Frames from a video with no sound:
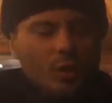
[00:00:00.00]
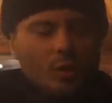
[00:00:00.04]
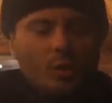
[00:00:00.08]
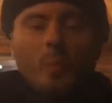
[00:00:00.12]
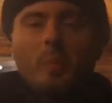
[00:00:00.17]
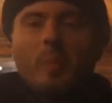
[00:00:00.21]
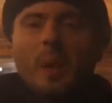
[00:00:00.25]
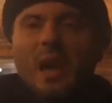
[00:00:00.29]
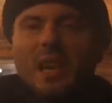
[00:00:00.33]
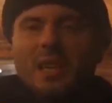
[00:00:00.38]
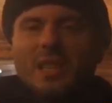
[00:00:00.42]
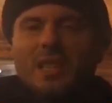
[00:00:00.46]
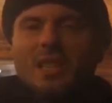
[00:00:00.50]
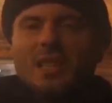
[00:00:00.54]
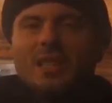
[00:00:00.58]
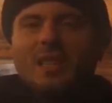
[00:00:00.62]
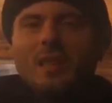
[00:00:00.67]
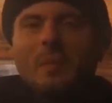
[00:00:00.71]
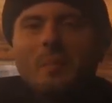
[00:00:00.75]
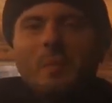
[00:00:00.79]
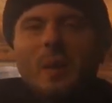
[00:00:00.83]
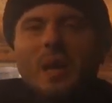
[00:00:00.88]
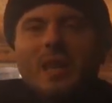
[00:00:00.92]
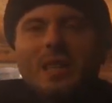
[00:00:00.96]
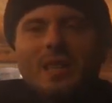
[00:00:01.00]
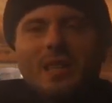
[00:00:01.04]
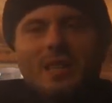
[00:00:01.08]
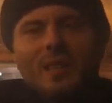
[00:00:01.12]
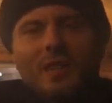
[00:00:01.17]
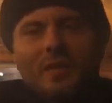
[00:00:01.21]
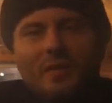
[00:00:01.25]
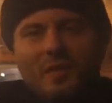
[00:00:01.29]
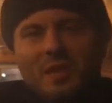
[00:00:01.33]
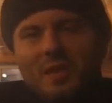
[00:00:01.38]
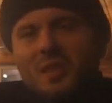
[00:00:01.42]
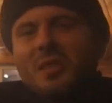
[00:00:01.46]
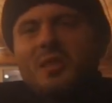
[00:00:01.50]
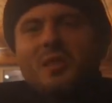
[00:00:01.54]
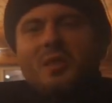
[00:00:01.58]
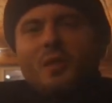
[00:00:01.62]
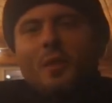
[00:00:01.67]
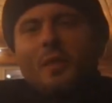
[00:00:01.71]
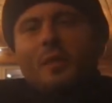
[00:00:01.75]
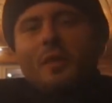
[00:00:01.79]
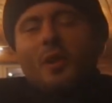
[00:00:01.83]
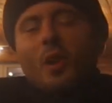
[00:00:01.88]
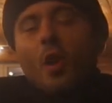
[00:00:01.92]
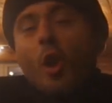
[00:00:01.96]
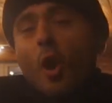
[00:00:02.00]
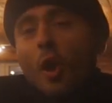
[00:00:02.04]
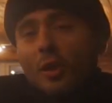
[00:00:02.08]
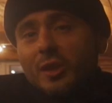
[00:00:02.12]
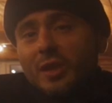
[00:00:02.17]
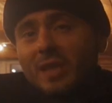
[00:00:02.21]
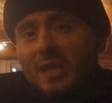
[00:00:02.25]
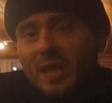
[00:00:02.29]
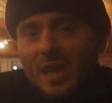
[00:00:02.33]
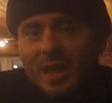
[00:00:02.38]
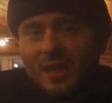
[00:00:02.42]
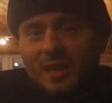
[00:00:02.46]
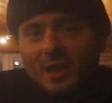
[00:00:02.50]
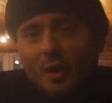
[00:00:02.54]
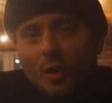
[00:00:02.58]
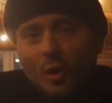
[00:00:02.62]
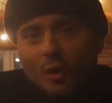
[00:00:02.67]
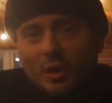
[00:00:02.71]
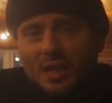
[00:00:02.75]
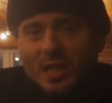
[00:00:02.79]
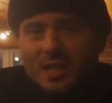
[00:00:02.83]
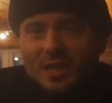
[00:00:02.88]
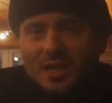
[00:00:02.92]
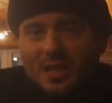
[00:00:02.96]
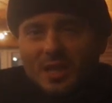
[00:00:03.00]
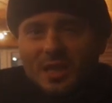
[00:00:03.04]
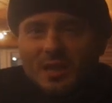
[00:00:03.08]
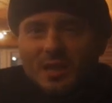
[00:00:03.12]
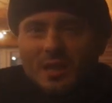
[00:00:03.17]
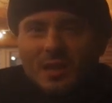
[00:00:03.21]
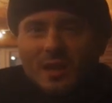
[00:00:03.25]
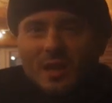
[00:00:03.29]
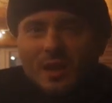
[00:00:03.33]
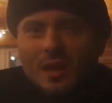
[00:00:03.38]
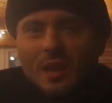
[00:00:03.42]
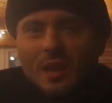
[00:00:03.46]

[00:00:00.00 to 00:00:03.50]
to participate in the feasts of gods and goddesses,